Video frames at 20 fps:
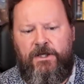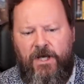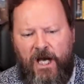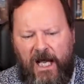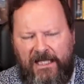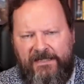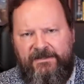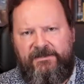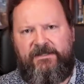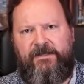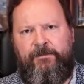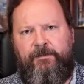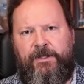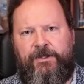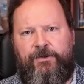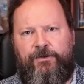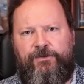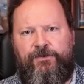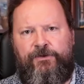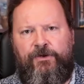
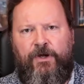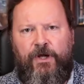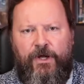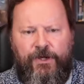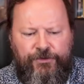contribute